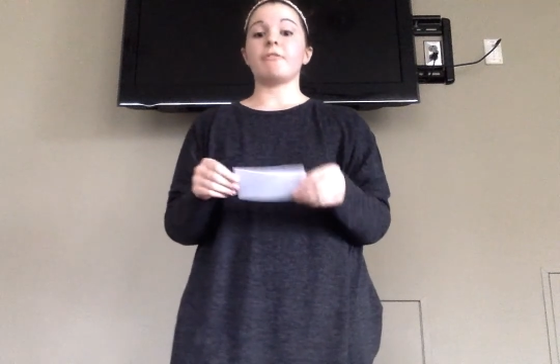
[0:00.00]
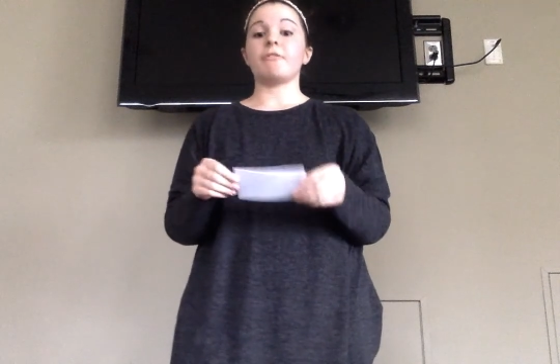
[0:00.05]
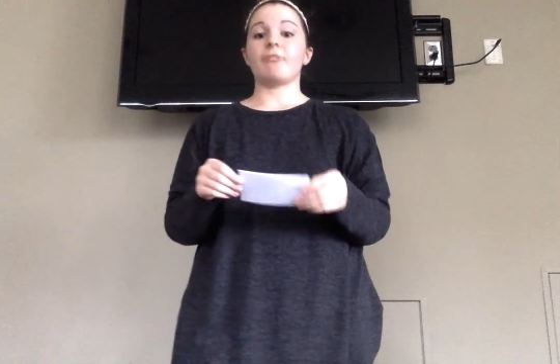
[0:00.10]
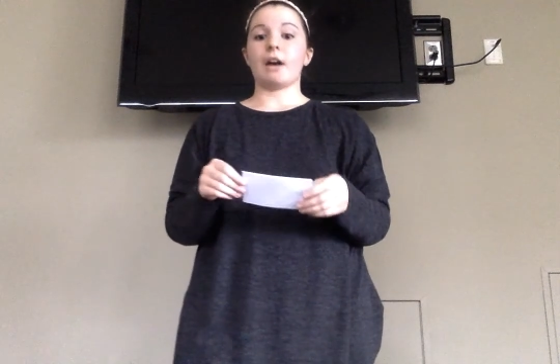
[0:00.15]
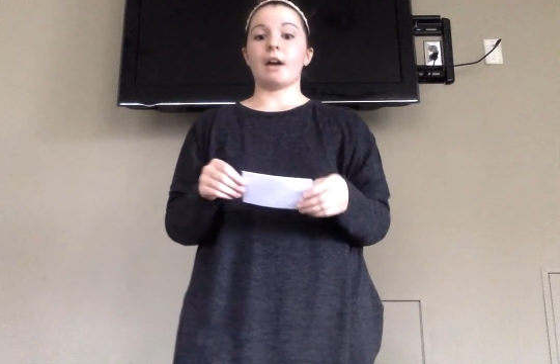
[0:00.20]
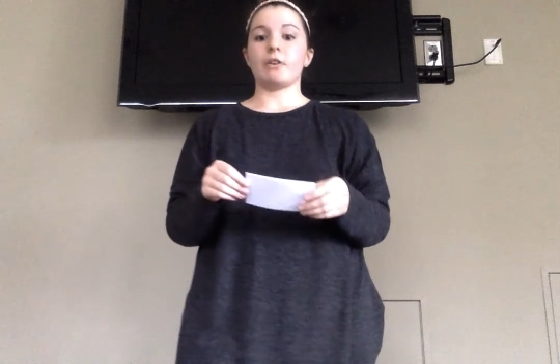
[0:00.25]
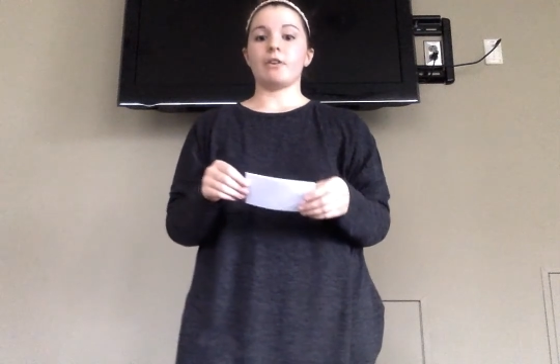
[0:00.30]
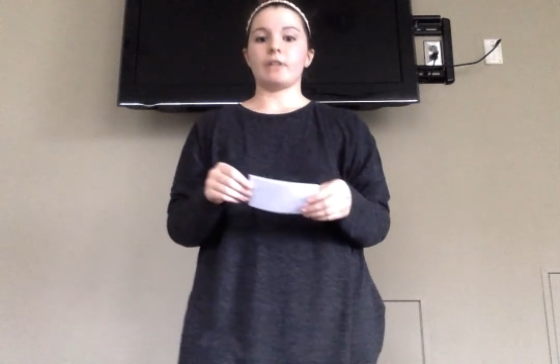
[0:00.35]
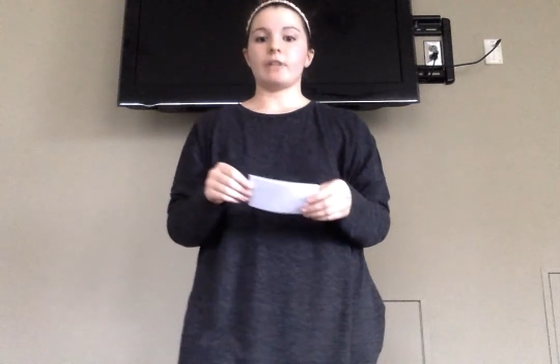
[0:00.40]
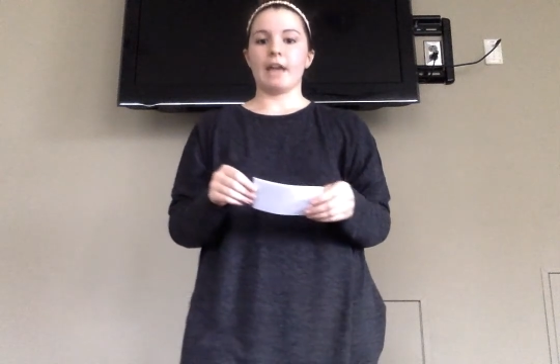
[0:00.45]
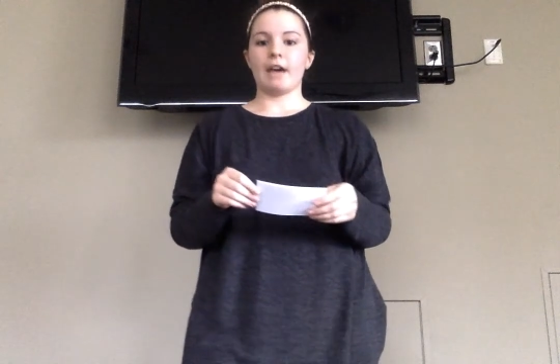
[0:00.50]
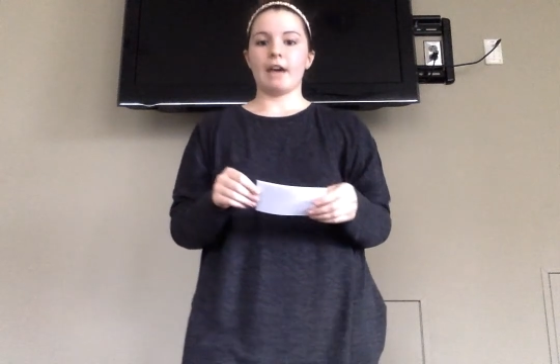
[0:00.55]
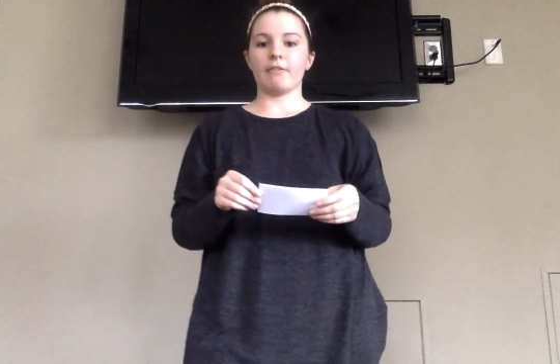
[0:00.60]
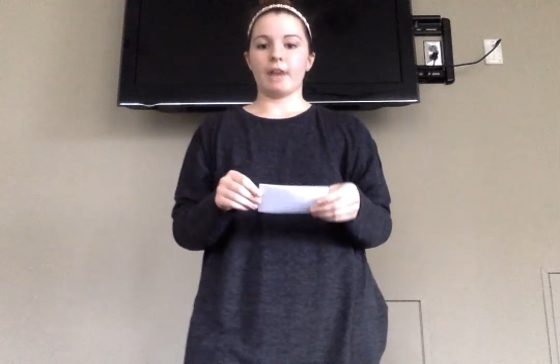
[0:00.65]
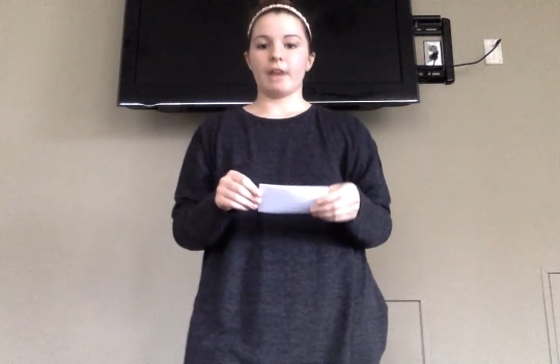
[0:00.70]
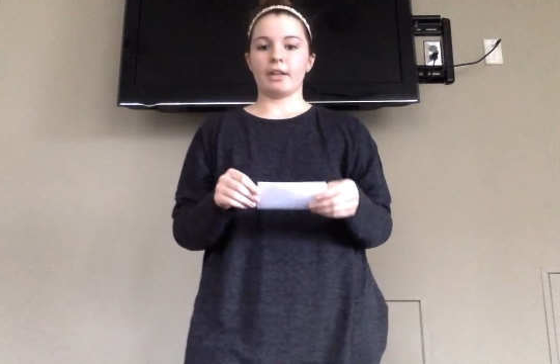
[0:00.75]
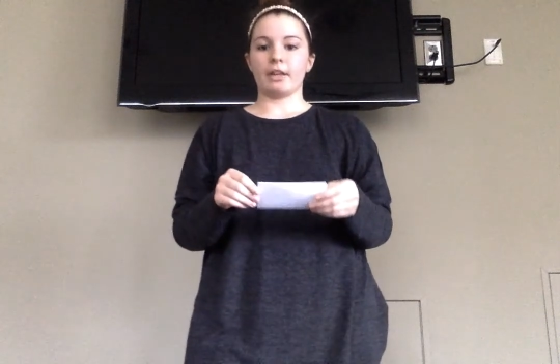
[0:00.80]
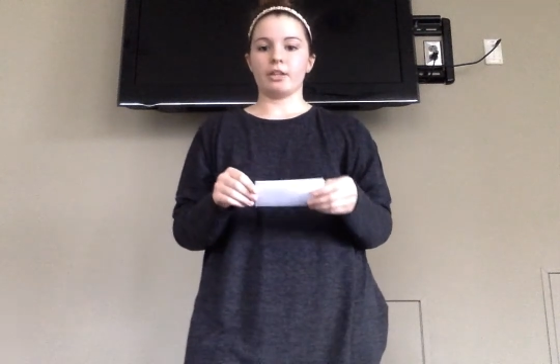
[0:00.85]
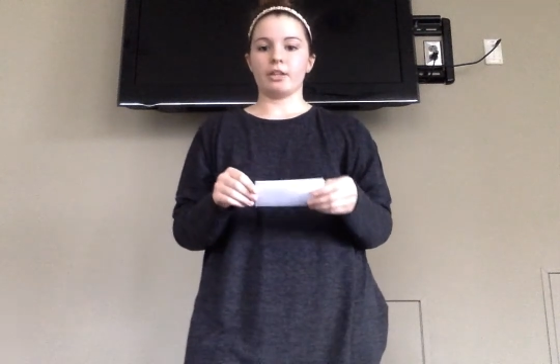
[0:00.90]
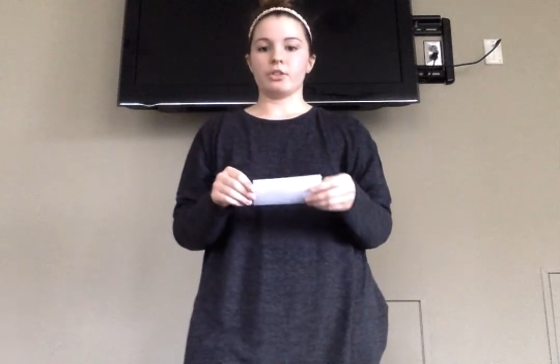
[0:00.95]
found at
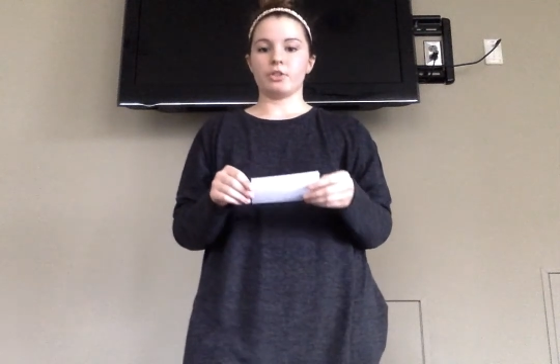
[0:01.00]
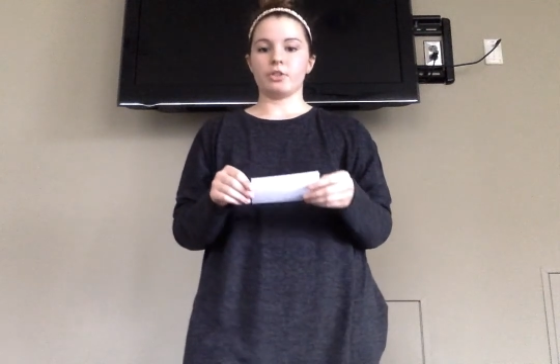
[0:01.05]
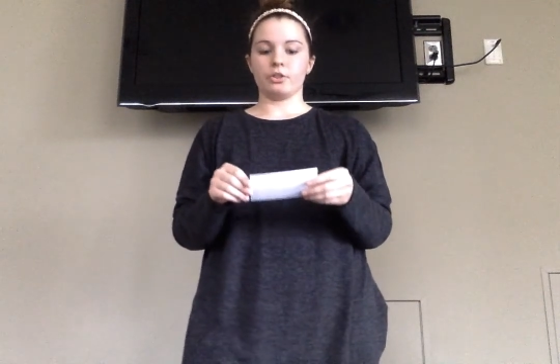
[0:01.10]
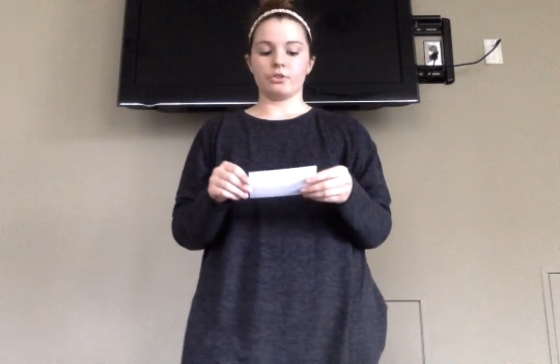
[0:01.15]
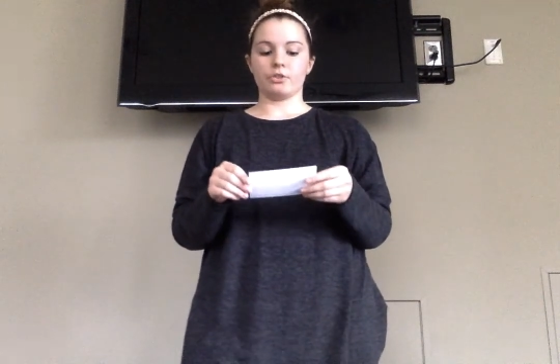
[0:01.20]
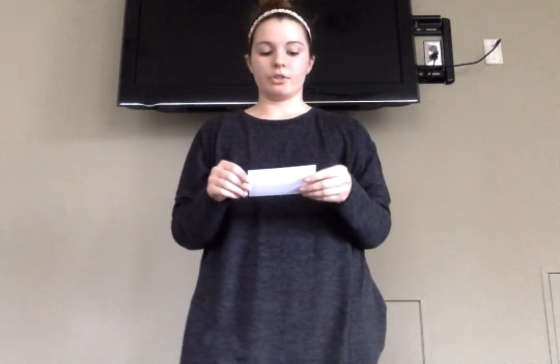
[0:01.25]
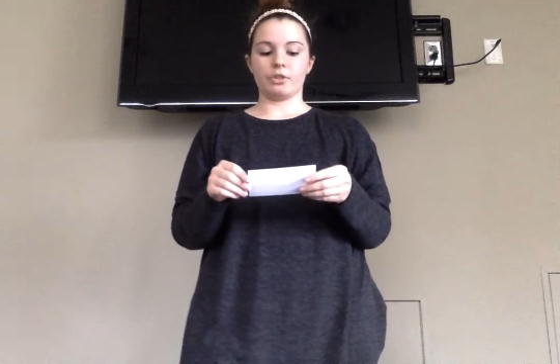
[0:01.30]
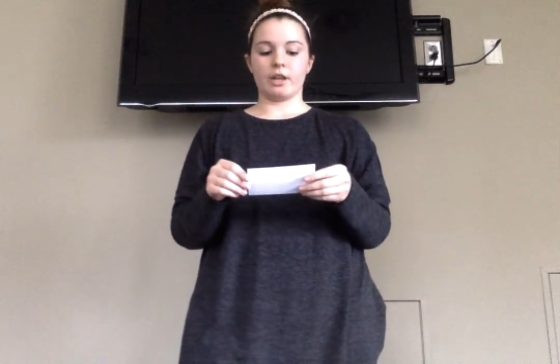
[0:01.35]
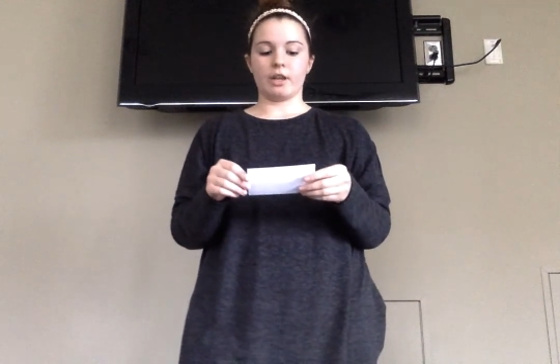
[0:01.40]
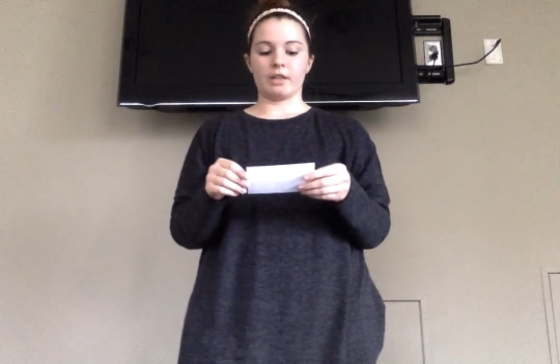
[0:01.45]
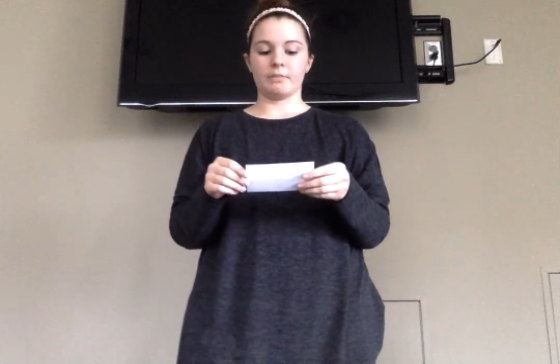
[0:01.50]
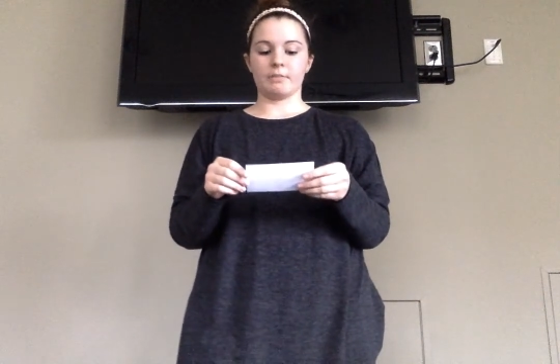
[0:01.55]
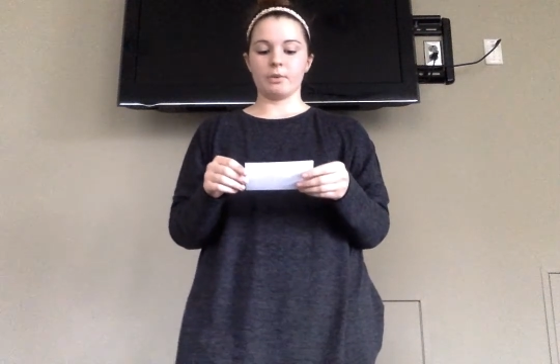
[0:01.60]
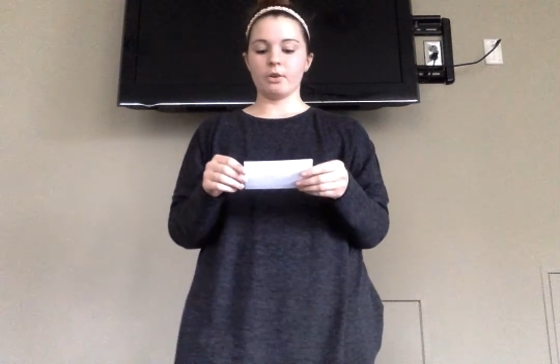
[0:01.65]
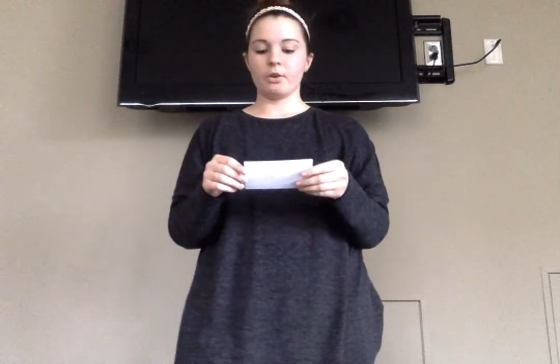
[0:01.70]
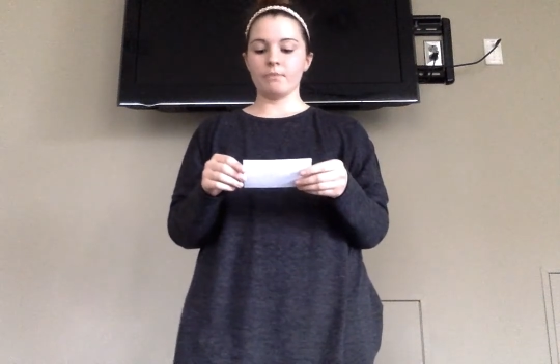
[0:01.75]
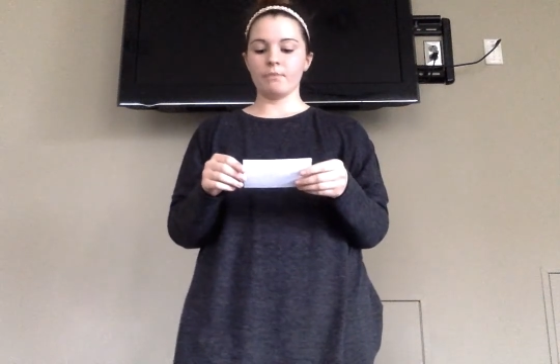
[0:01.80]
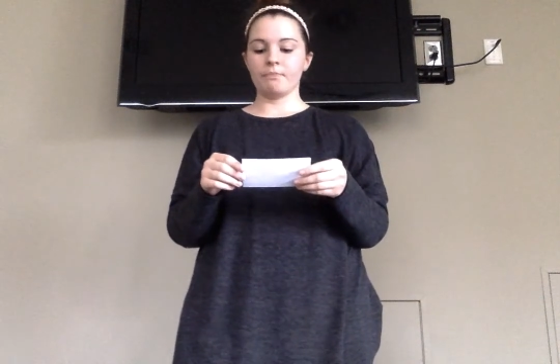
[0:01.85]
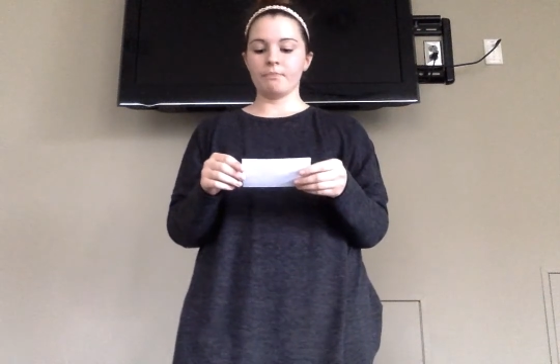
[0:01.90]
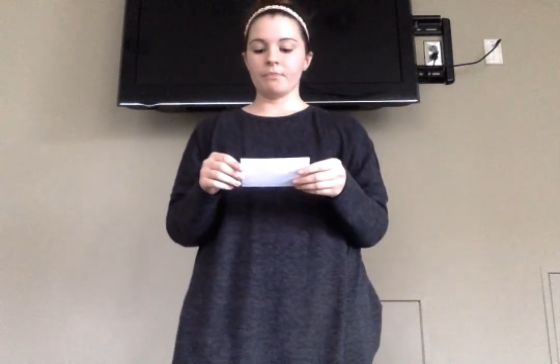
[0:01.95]
Riley Children's
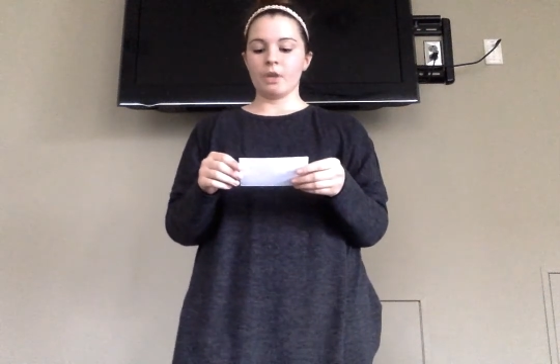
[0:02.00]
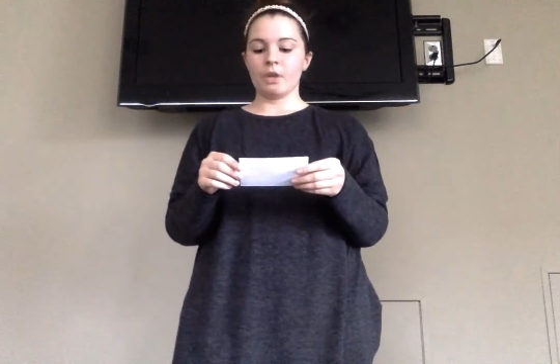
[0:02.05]
Hospital.